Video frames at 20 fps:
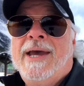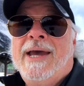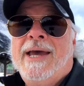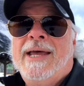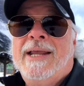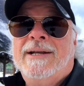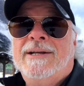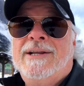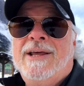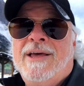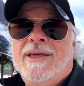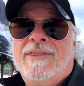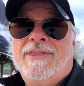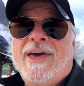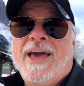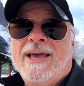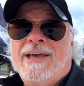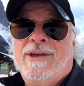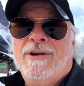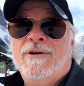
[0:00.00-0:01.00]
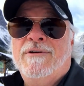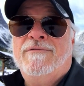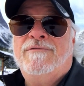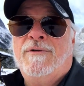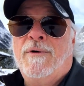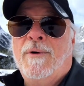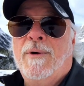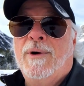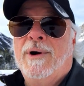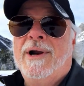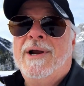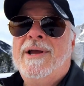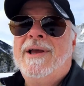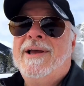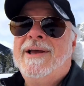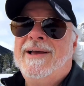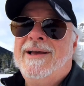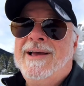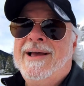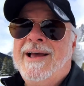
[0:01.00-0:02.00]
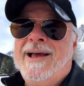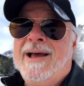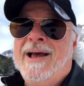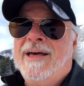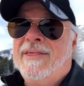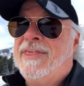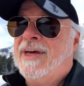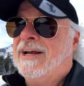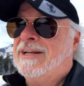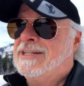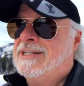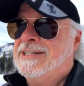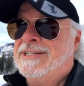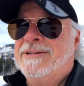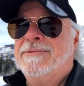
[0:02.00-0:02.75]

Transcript: and thank you for a thousand